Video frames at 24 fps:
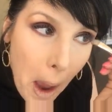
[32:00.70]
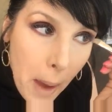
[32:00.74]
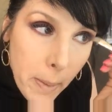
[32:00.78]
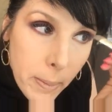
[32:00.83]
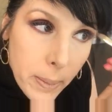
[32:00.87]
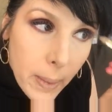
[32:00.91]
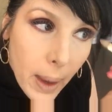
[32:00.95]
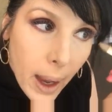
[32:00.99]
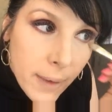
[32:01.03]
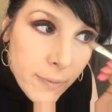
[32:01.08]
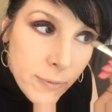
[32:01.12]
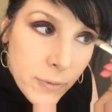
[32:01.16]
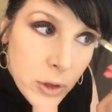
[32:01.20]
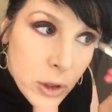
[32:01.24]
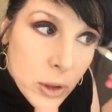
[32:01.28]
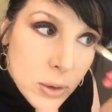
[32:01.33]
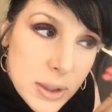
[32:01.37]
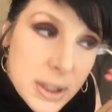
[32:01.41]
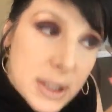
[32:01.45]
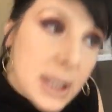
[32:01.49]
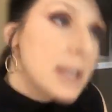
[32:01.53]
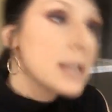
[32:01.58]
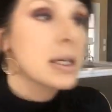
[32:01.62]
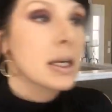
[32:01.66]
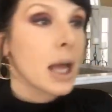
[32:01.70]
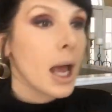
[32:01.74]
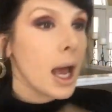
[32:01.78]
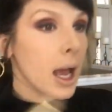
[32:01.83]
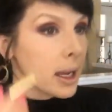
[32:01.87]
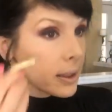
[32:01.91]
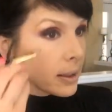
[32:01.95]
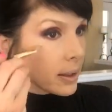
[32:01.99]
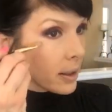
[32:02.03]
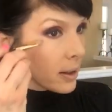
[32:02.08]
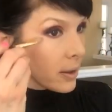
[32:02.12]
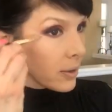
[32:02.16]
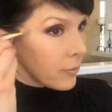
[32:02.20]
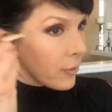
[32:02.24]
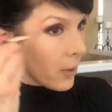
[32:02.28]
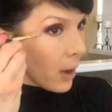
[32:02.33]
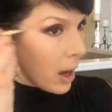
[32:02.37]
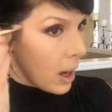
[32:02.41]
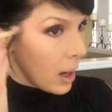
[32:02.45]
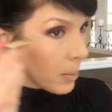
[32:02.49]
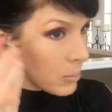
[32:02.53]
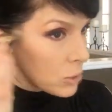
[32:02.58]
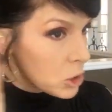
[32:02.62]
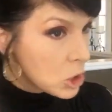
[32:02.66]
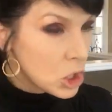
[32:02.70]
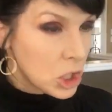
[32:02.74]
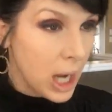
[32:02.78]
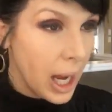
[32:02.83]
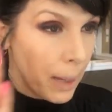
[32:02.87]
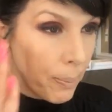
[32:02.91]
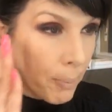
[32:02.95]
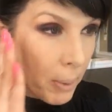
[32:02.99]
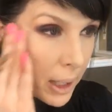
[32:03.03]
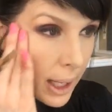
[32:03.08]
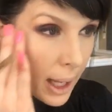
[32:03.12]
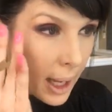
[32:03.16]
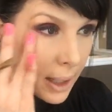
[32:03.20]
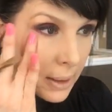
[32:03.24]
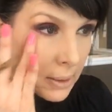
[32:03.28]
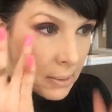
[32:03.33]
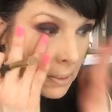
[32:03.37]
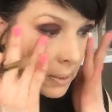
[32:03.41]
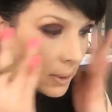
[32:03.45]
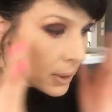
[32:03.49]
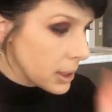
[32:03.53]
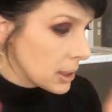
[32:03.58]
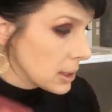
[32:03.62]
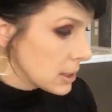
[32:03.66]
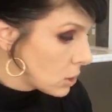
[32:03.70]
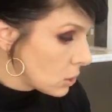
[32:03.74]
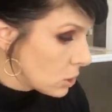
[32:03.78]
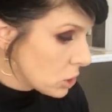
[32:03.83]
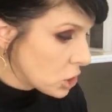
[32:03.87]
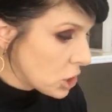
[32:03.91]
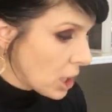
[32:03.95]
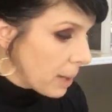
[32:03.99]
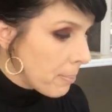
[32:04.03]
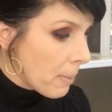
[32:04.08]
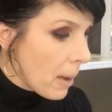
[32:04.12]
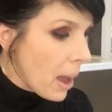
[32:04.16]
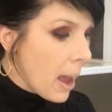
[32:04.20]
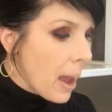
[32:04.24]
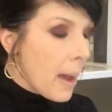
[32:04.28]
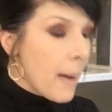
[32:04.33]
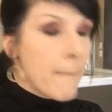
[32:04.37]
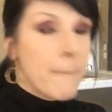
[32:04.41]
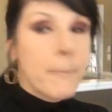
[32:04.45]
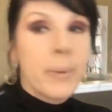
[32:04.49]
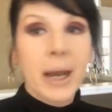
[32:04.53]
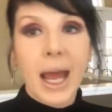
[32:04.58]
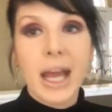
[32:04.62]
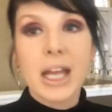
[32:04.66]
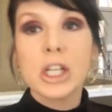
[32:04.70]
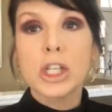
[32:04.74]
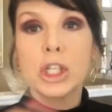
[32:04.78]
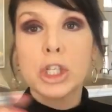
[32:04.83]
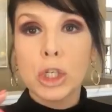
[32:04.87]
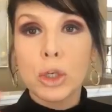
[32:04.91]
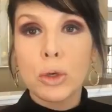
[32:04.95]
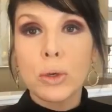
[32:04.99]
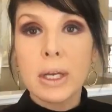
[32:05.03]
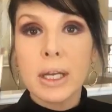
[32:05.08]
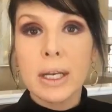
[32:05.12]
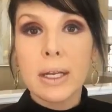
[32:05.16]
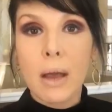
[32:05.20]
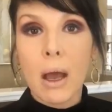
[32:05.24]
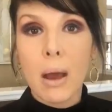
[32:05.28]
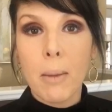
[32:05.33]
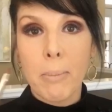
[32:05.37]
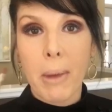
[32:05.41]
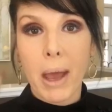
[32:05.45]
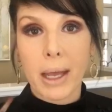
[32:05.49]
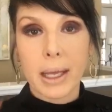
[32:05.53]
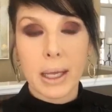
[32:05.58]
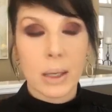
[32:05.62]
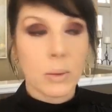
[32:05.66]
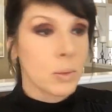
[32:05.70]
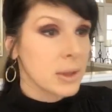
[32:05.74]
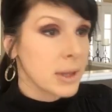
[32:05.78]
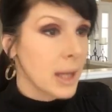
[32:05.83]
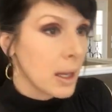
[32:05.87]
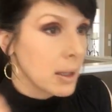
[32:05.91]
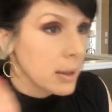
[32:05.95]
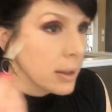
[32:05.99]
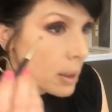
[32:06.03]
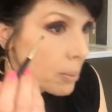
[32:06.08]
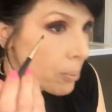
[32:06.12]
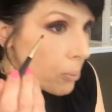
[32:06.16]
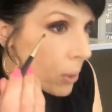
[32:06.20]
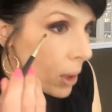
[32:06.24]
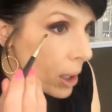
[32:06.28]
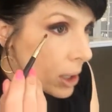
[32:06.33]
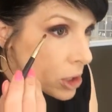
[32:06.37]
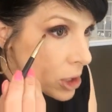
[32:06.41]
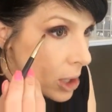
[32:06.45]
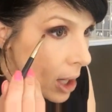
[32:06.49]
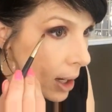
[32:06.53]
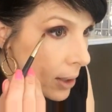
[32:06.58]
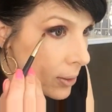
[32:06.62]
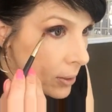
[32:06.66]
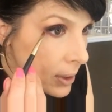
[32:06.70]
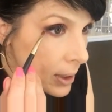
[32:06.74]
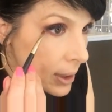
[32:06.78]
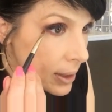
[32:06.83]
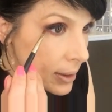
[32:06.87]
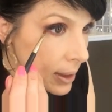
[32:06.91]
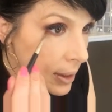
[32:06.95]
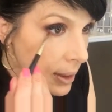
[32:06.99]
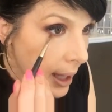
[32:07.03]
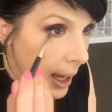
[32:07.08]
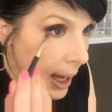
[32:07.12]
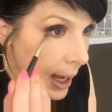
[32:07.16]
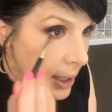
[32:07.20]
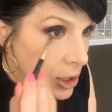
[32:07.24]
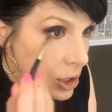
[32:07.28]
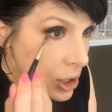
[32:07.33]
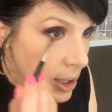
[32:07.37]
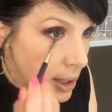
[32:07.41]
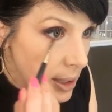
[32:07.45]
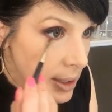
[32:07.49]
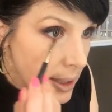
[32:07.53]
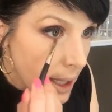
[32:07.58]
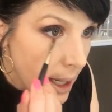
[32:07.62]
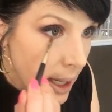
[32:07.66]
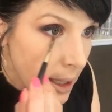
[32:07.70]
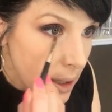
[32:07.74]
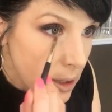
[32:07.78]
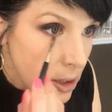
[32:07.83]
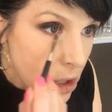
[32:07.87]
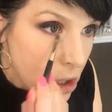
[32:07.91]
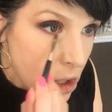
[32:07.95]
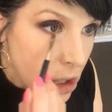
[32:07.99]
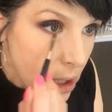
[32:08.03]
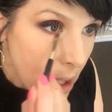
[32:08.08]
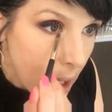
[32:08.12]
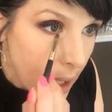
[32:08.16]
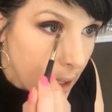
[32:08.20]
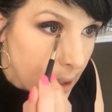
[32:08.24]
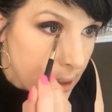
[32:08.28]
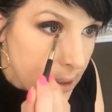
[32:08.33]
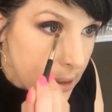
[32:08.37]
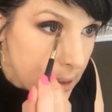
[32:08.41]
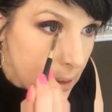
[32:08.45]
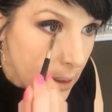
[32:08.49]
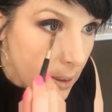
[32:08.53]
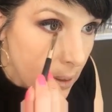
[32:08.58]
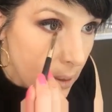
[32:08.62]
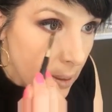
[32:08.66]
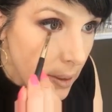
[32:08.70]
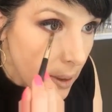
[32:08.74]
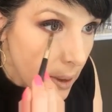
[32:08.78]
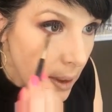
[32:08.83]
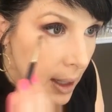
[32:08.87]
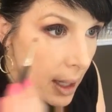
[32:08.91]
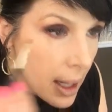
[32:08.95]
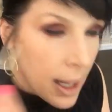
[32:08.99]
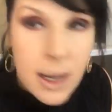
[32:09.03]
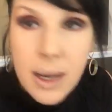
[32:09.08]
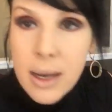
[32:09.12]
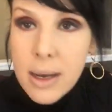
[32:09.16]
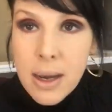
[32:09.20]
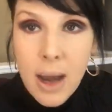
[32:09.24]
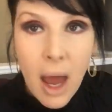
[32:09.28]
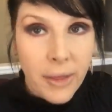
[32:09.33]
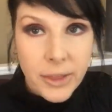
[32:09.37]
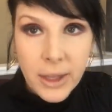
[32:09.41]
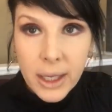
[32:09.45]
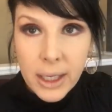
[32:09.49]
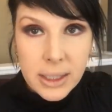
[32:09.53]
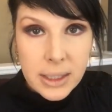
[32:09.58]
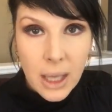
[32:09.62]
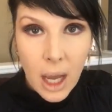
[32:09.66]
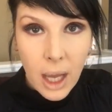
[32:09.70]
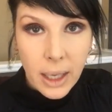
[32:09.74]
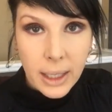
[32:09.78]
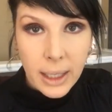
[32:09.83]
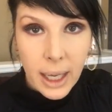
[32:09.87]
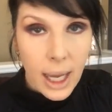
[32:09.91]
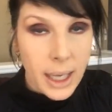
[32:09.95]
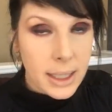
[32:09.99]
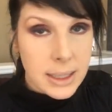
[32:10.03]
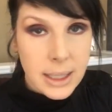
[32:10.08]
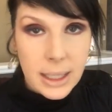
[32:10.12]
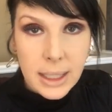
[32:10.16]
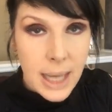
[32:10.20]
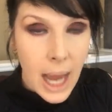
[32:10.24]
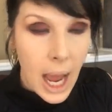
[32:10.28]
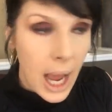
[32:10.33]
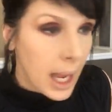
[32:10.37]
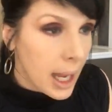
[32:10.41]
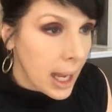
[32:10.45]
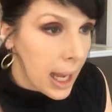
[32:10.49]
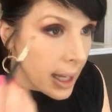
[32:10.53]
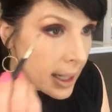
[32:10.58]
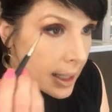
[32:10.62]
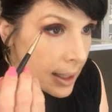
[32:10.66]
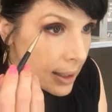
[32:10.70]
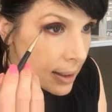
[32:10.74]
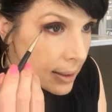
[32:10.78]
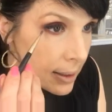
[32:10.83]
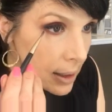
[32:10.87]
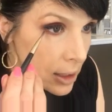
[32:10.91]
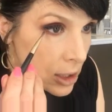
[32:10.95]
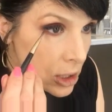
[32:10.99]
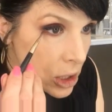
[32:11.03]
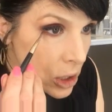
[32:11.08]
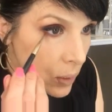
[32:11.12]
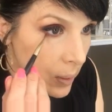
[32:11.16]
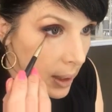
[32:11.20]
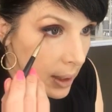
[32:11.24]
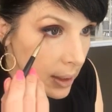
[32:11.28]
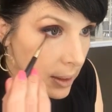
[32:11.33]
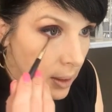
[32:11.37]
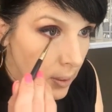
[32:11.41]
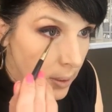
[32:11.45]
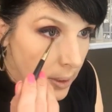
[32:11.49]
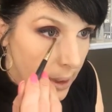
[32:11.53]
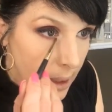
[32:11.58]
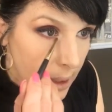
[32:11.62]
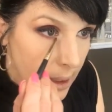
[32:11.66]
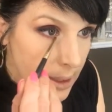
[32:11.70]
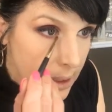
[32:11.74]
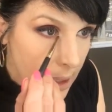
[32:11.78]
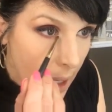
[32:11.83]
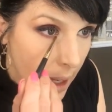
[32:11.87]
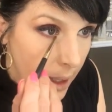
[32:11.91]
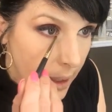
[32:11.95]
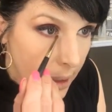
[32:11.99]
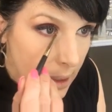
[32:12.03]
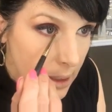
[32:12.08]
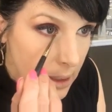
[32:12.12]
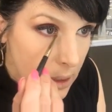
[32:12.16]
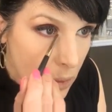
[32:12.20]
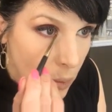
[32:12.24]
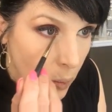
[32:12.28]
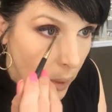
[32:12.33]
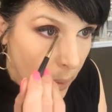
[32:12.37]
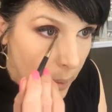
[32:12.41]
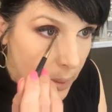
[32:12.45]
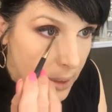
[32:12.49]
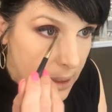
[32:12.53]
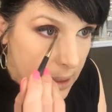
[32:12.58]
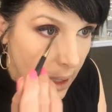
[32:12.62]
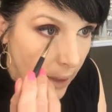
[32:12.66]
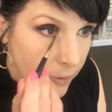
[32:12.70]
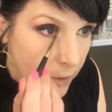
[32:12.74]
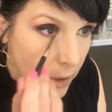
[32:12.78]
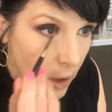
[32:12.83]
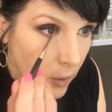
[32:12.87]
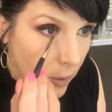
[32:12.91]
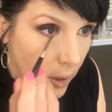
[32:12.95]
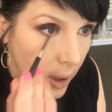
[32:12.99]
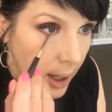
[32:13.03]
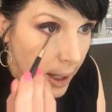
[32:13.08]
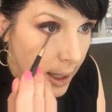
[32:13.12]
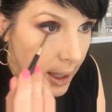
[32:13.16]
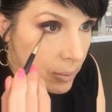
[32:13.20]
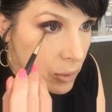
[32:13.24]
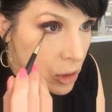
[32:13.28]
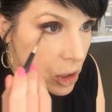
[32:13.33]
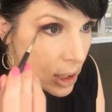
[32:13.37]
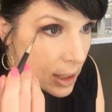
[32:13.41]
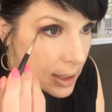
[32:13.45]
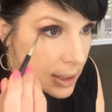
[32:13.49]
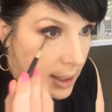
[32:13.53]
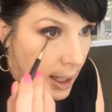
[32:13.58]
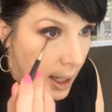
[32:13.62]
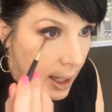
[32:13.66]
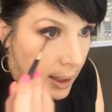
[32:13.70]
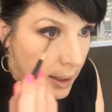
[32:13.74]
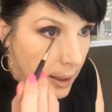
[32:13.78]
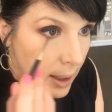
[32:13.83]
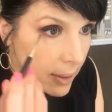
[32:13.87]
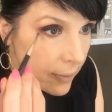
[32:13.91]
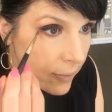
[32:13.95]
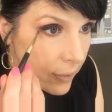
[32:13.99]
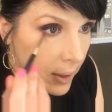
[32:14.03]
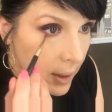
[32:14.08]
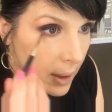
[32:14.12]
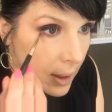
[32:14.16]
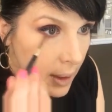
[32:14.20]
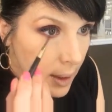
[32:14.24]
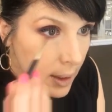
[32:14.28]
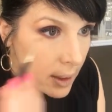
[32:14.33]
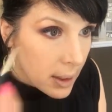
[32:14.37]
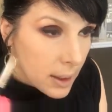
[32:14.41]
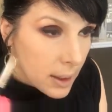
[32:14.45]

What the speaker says: I've used it to kind of shape again, continue to shape, but I do need to come back in with that lip brush underneath the lashes and just, nothing's on it. I did not add anything to it. The only thing that's on it is what was left over, and I'm just kind of